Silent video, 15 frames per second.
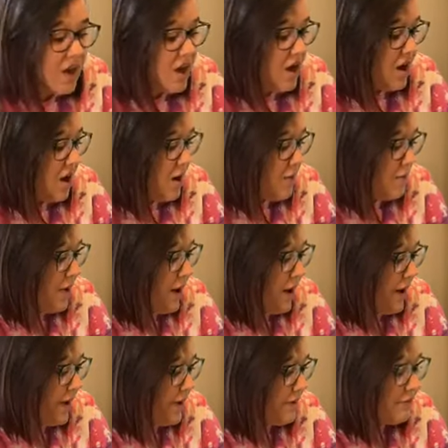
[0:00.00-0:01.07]

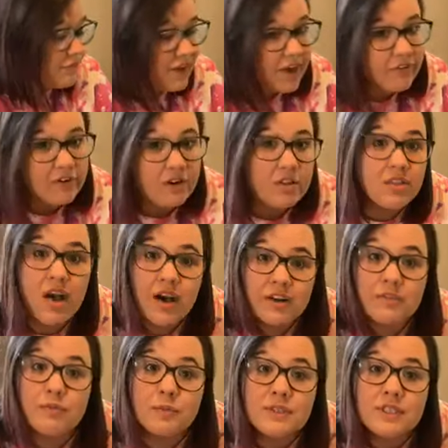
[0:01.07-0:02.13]
I have gathered a lot
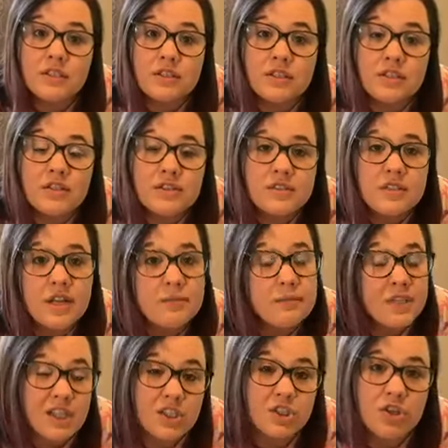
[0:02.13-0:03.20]
of materials, and I'm
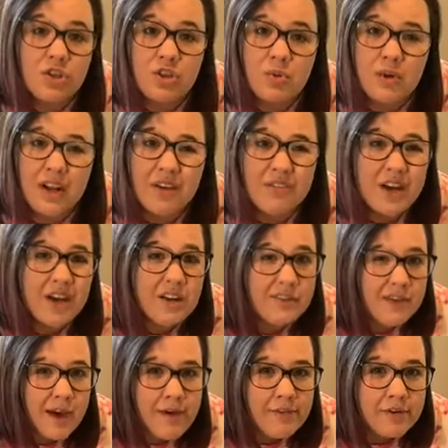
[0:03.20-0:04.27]
going to show you what I've kind of
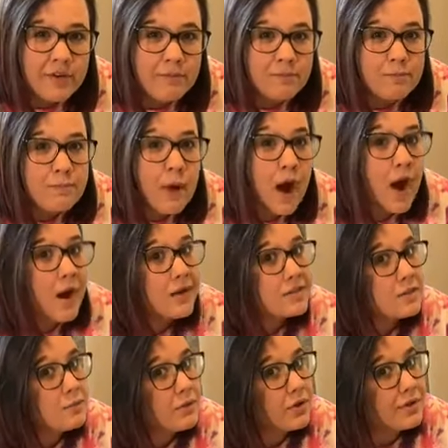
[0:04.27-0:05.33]
gathered and
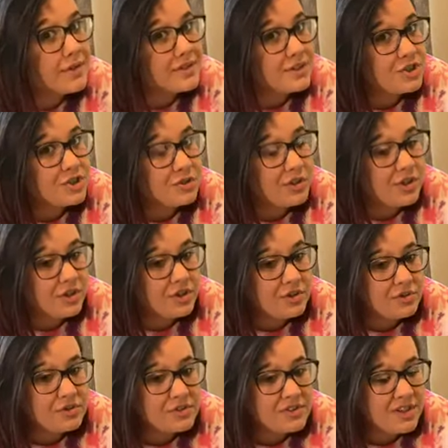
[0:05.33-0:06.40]
possibilities that you can
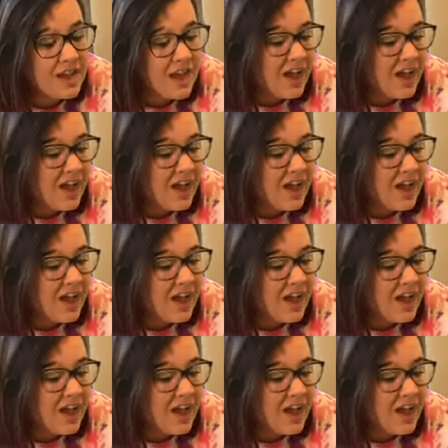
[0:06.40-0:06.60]
use.